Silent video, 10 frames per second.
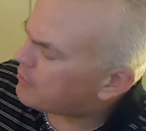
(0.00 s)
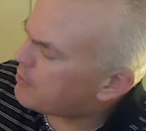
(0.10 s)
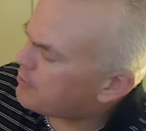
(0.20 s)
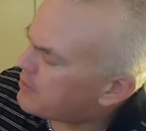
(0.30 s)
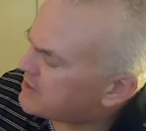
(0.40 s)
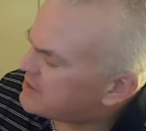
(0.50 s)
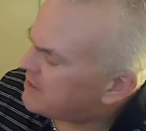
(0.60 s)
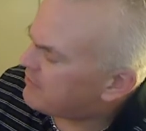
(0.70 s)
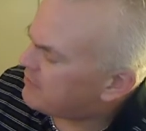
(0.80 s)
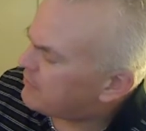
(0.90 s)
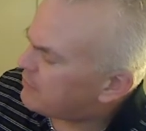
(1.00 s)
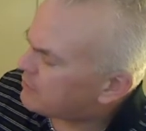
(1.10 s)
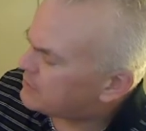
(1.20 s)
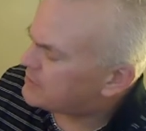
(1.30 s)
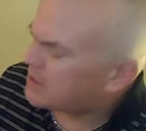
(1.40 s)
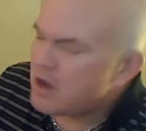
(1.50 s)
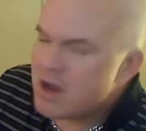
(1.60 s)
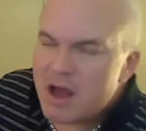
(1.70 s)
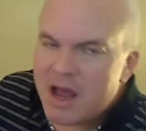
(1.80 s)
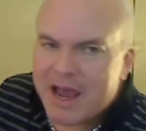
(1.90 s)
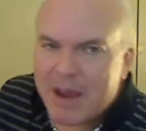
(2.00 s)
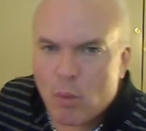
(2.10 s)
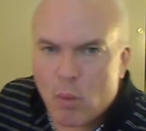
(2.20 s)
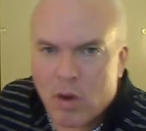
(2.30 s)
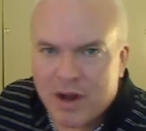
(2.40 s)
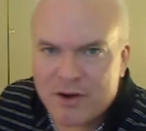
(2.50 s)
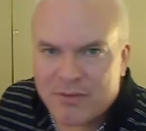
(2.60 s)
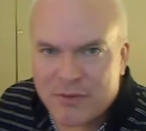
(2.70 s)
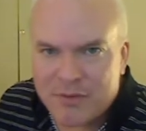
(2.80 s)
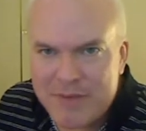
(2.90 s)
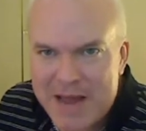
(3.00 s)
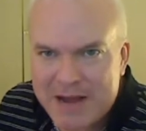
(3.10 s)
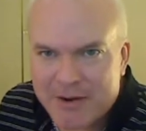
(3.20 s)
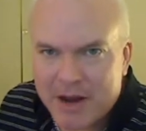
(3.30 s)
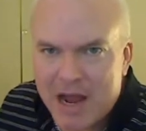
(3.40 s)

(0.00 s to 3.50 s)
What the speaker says: 3.7 volts. Wonderful battery.